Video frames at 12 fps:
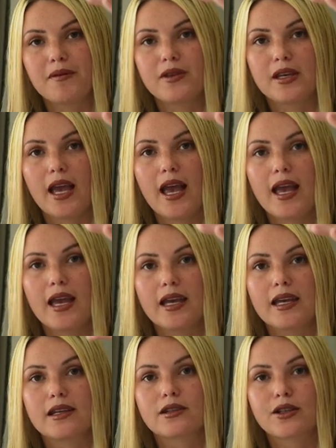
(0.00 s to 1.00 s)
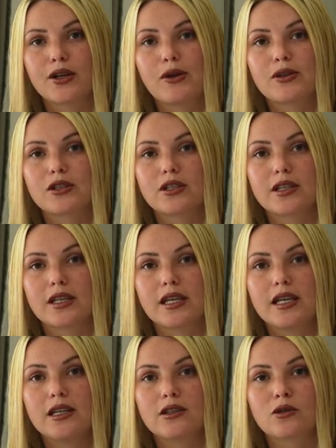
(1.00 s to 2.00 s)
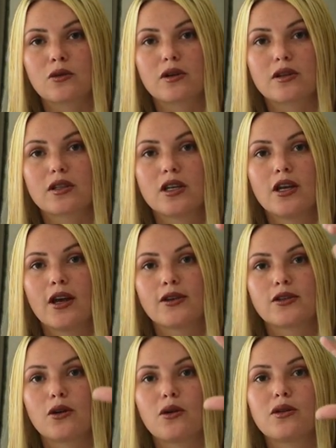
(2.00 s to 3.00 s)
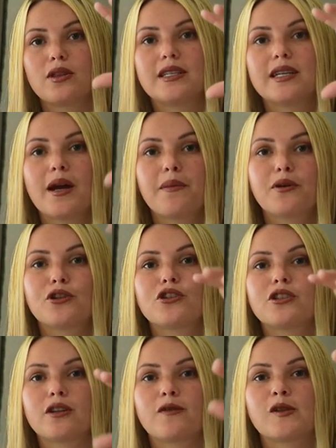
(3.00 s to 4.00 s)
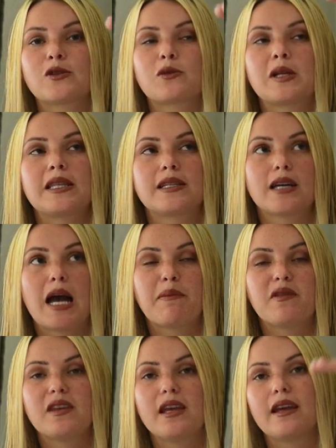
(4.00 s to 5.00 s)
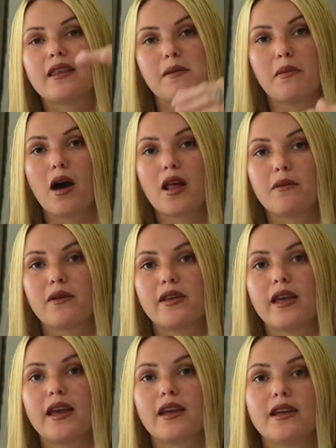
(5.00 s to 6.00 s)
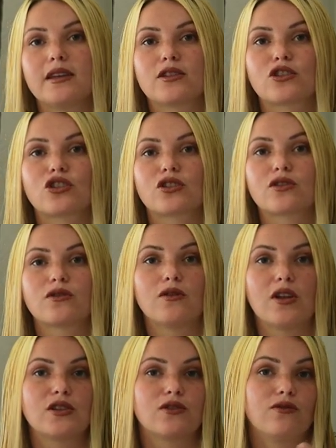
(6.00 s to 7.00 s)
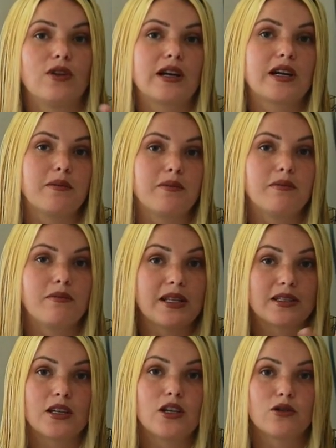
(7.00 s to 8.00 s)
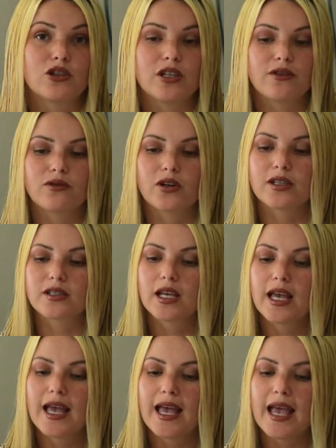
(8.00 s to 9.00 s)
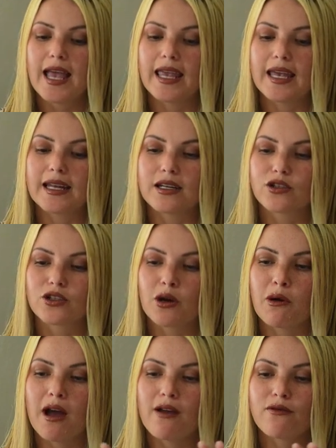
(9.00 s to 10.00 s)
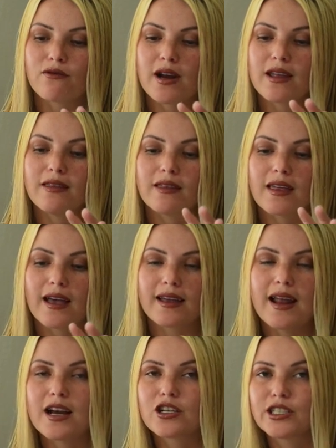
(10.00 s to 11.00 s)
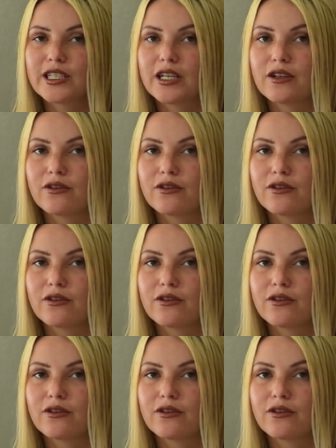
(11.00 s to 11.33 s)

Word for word: of the egg is closer to the heat source. So the temperature difference between the top of the egg and the bottom of the egg is just, it's a huge difference. And so I've read that that can actually